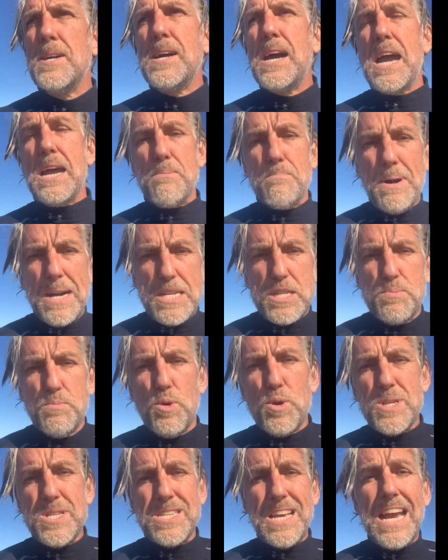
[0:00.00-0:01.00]
and much more
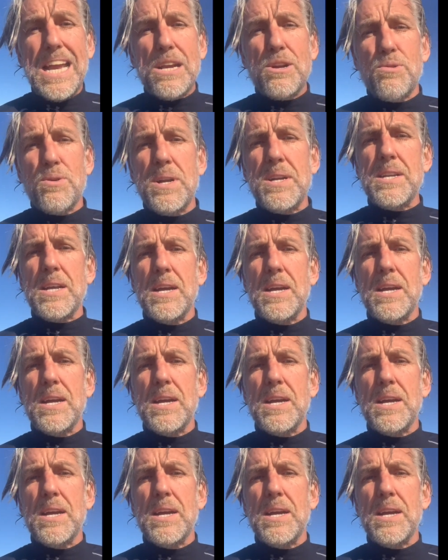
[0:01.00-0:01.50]
sacred.